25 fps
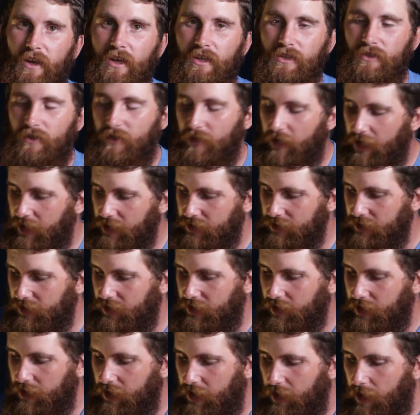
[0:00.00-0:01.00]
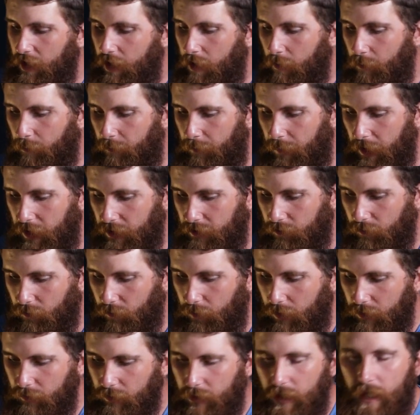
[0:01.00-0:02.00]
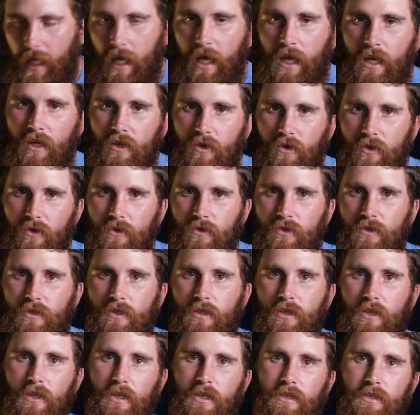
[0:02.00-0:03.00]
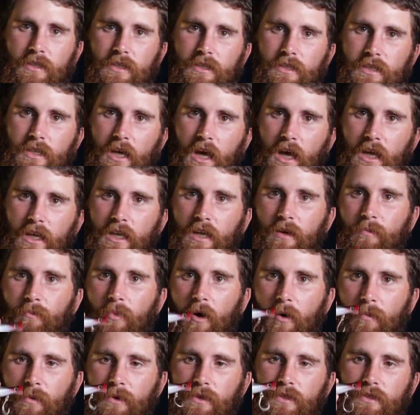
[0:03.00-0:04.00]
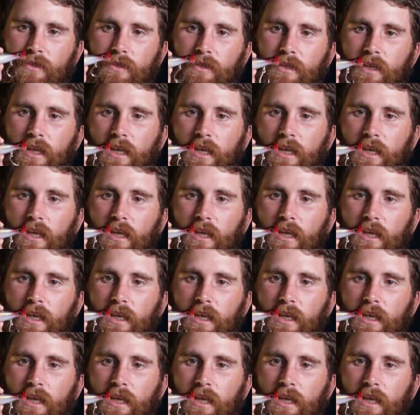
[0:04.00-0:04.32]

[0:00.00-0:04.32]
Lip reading: then it's crazy. But what we can use is the tinier poppers.